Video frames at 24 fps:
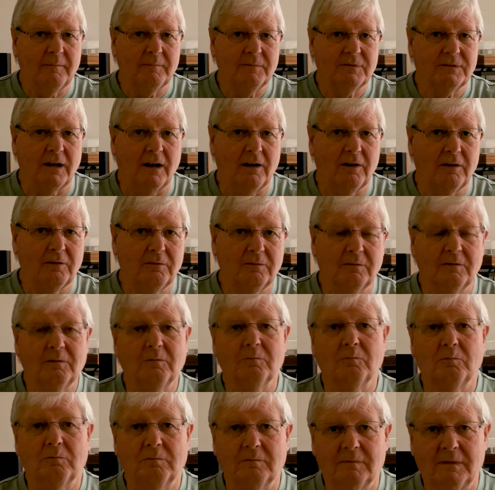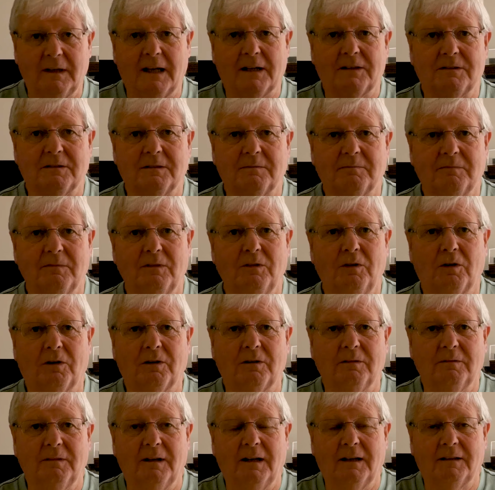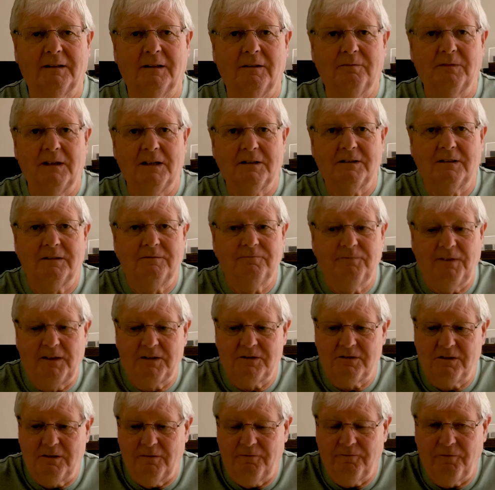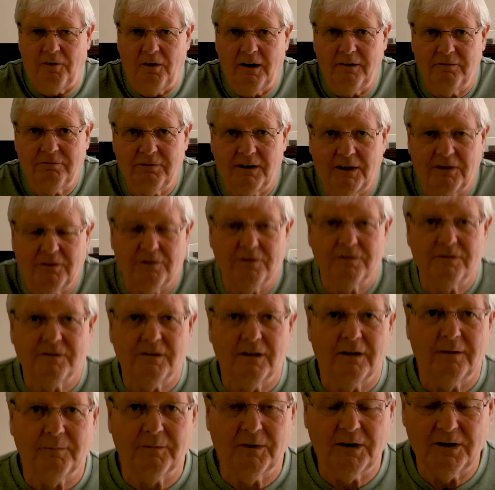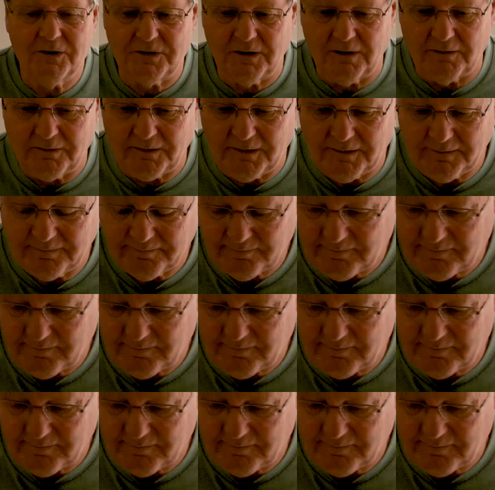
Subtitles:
So let's look at let's fetch the 5 records that I'm going to show you.